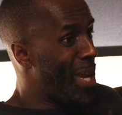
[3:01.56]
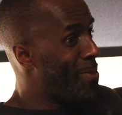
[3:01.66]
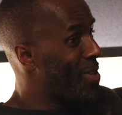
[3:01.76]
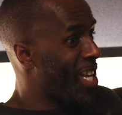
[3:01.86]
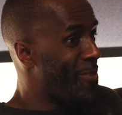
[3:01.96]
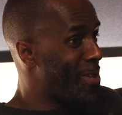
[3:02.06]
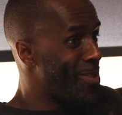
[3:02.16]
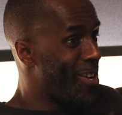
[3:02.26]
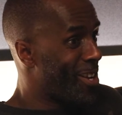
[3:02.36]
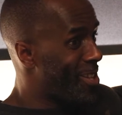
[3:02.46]
people giving
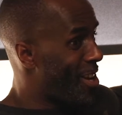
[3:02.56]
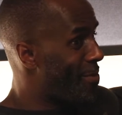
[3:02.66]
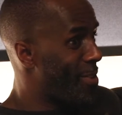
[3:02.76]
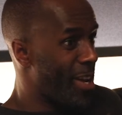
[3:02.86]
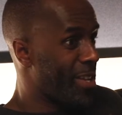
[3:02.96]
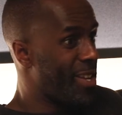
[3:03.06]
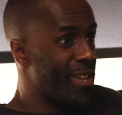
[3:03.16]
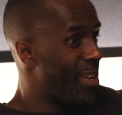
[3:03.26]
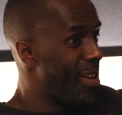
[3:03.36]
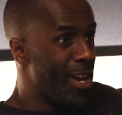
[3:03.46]
you like a lot of like
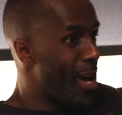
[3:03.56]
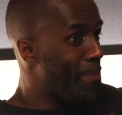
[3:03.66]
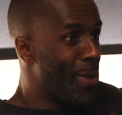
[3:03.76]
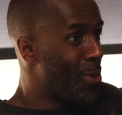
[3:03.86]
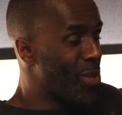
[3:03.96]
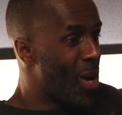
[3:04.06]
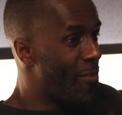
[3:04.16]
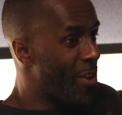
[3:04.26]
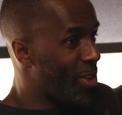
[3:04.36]
abuse and whatever.